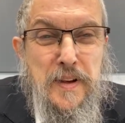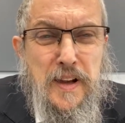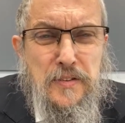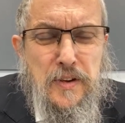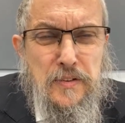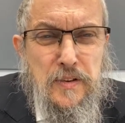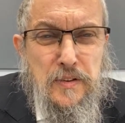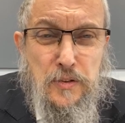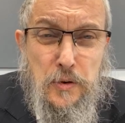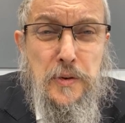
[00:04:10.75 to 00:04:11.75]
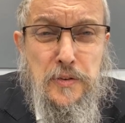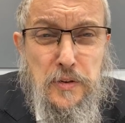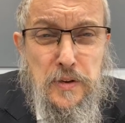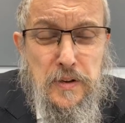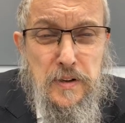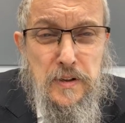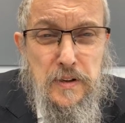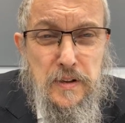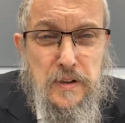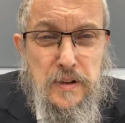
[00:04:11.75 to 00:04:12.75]
and says, sorry, sir,
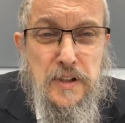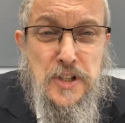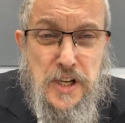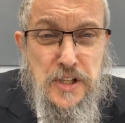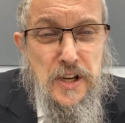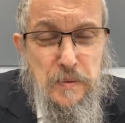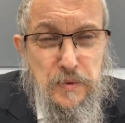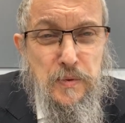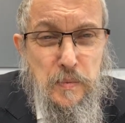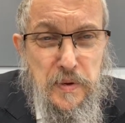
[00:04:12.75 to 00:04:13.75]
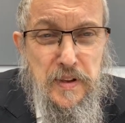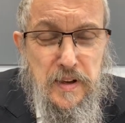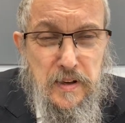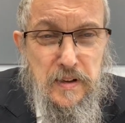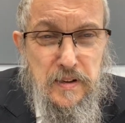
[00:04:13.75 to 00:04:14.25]
change comes from within.